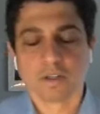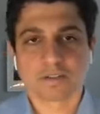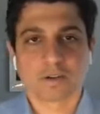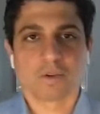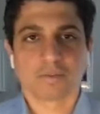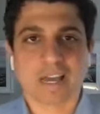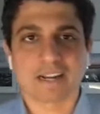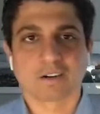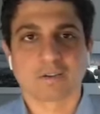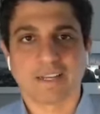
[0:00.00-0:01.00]
So we've
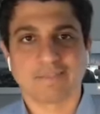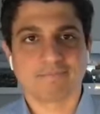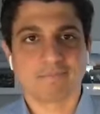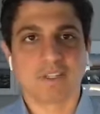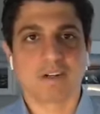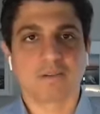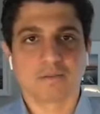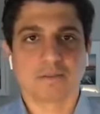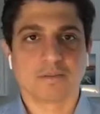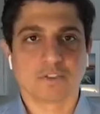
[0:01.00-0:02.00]
got a great,
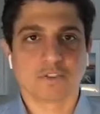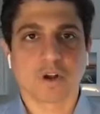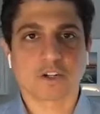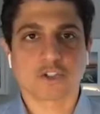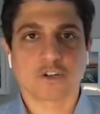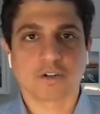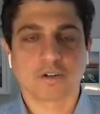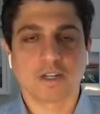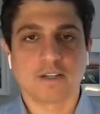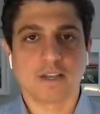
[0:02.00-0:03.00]

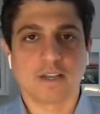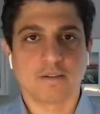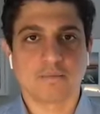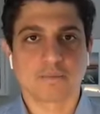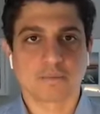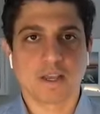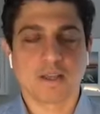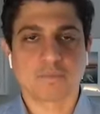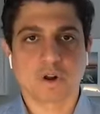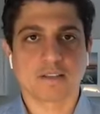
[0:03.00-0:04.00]
structure
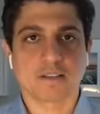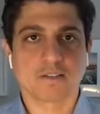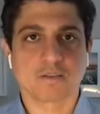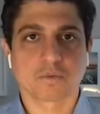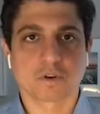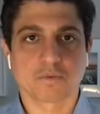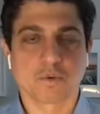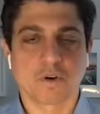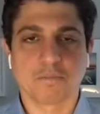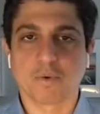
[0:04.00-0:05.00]
and process to work
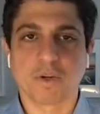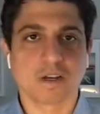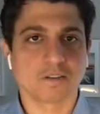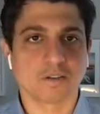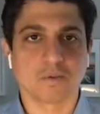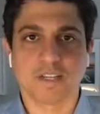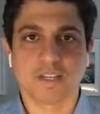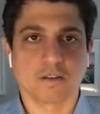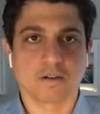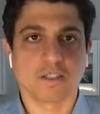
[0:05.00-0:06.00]
through it, but we also
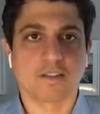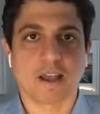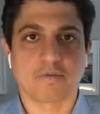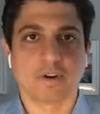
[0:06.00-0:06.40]
tailor it to